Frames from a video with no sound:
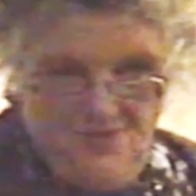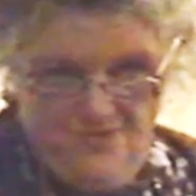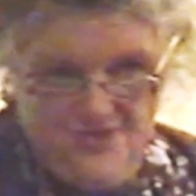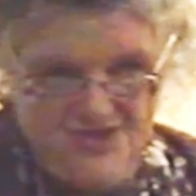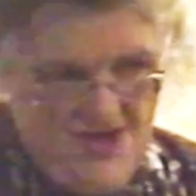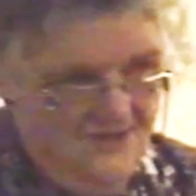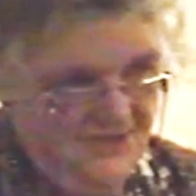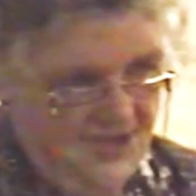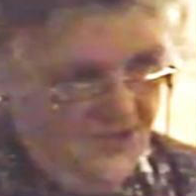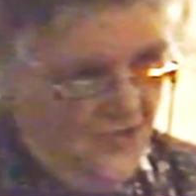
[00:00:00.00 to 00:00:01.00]
to be
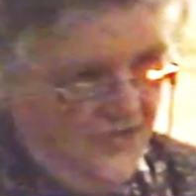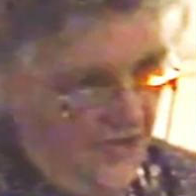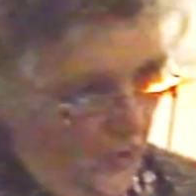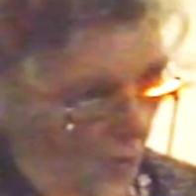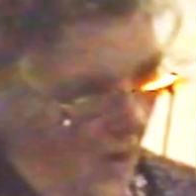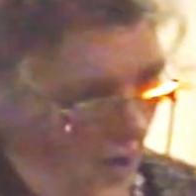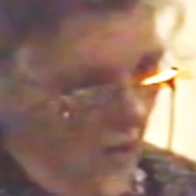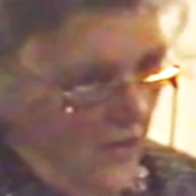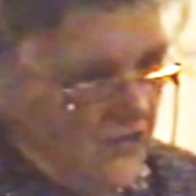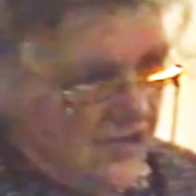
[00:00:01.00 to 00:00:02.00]
presented with an
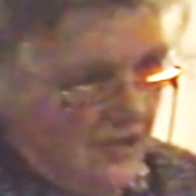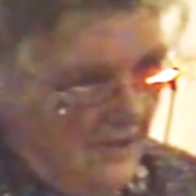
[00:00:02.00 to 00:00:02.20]
award.